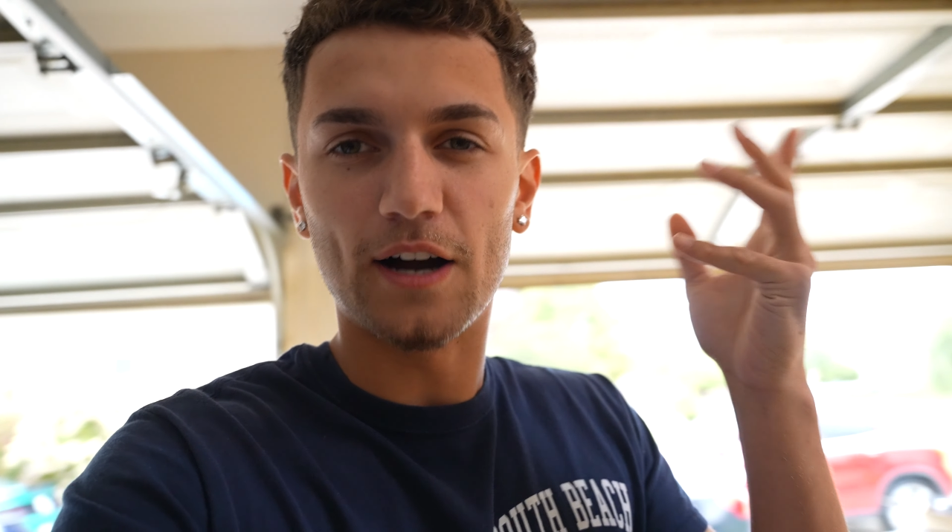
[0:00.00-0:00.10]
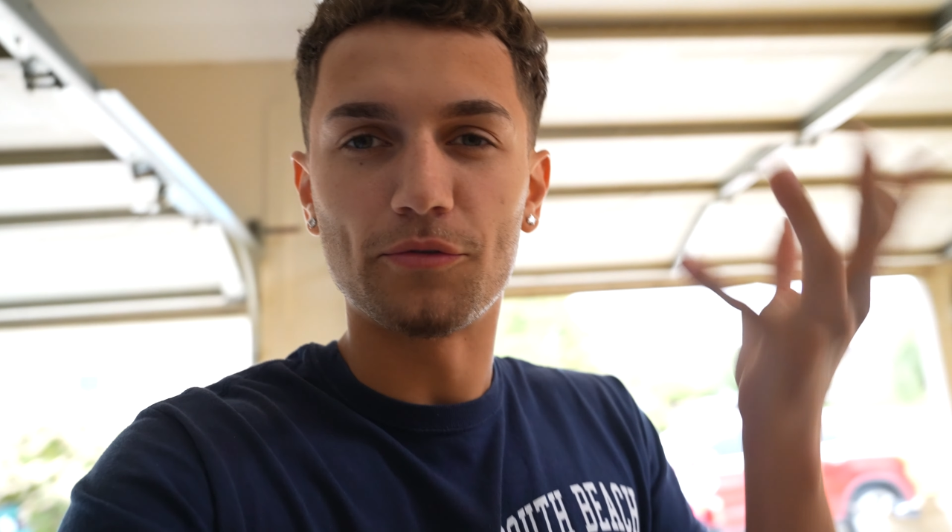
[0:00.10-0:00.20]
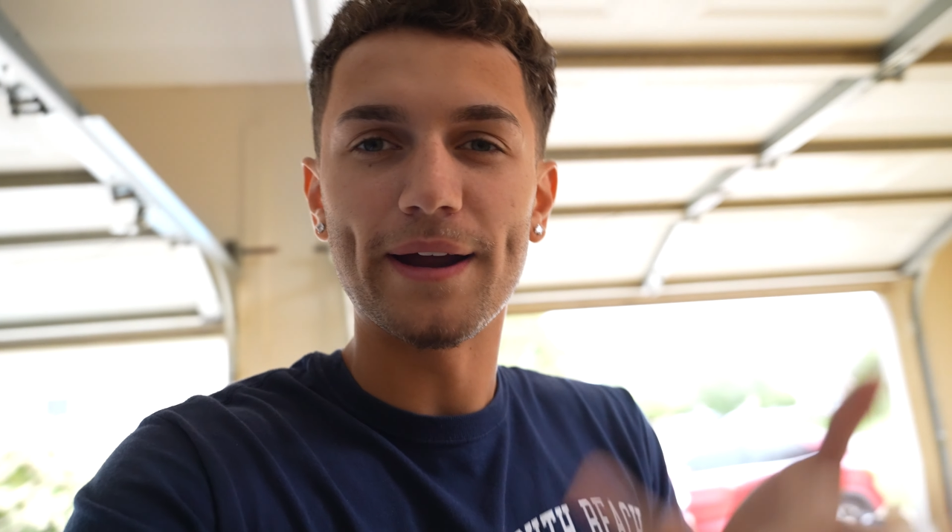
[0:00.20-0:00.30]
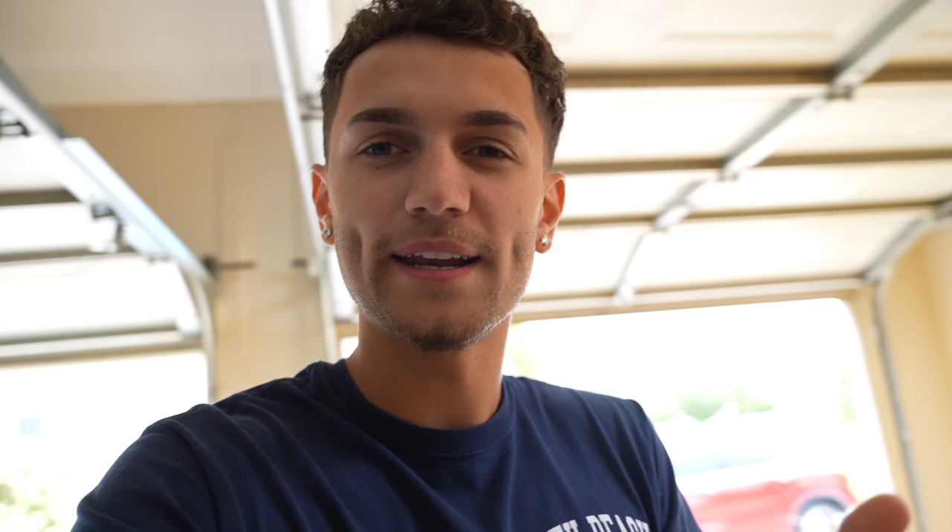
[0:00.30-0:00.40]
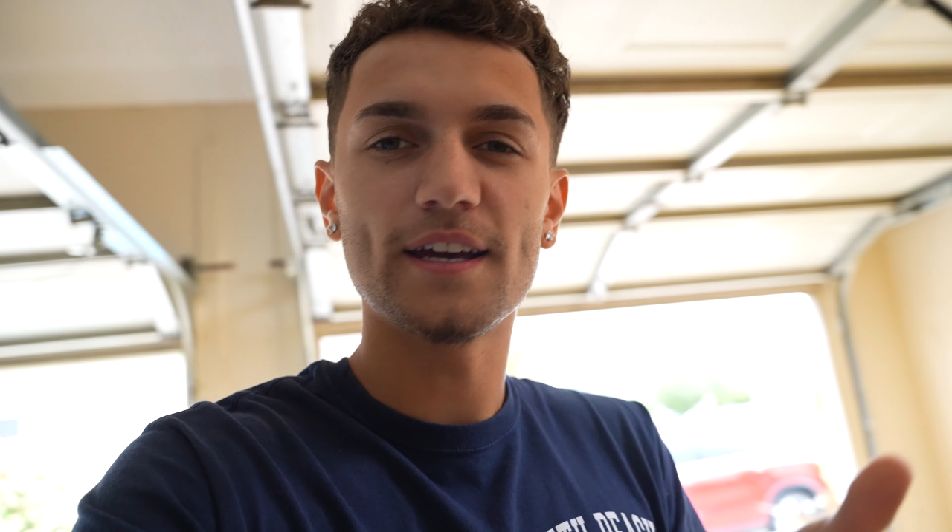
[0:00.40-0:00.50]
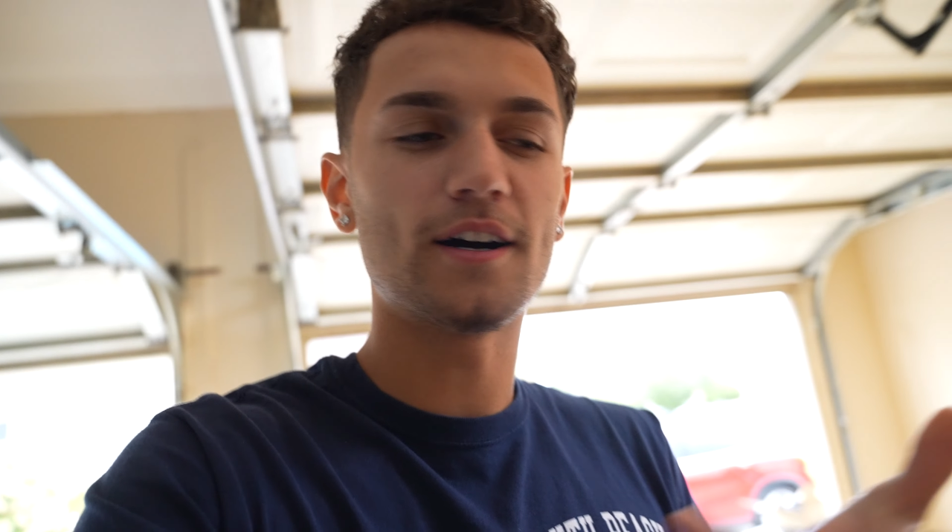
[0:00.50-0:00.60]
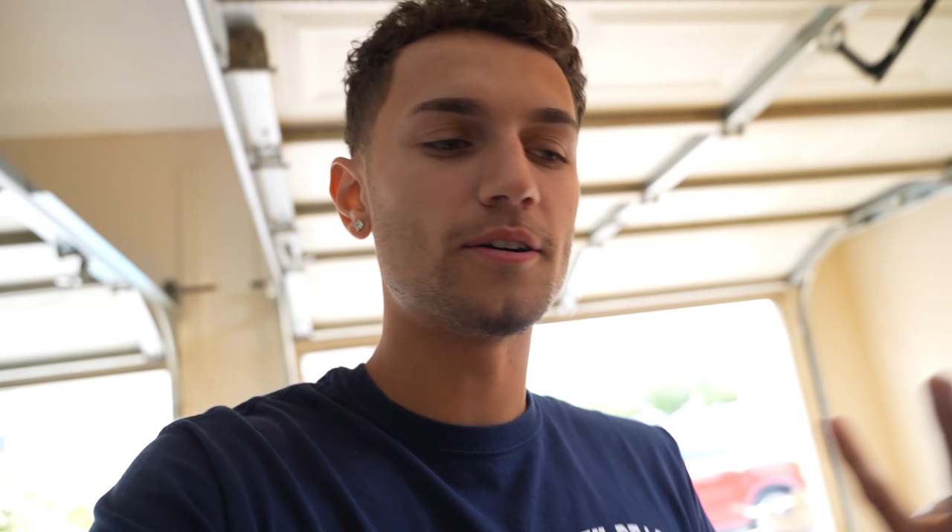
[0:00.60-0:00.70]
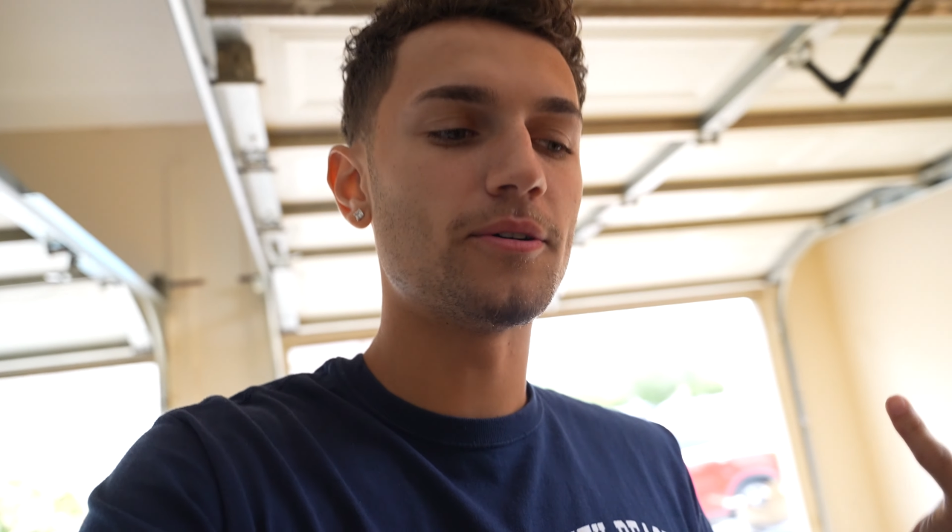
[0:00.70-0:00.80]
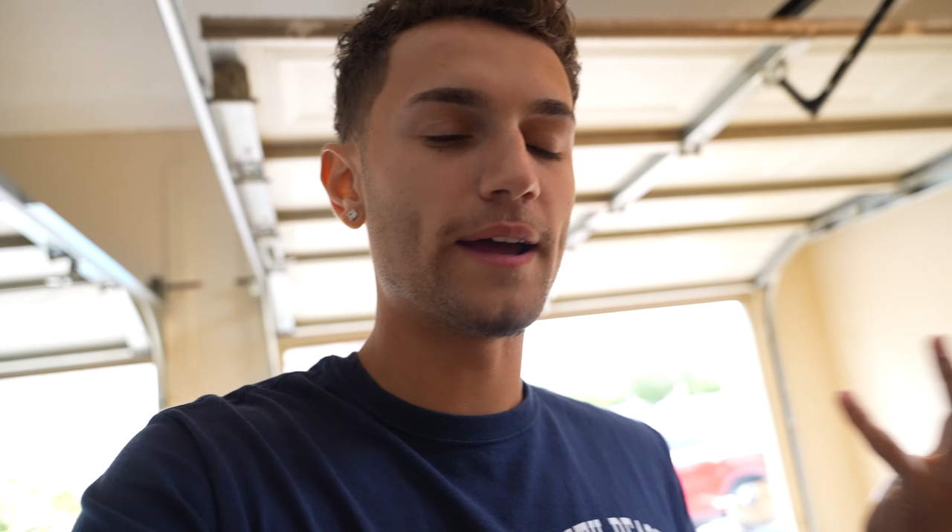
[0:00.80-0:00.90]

radio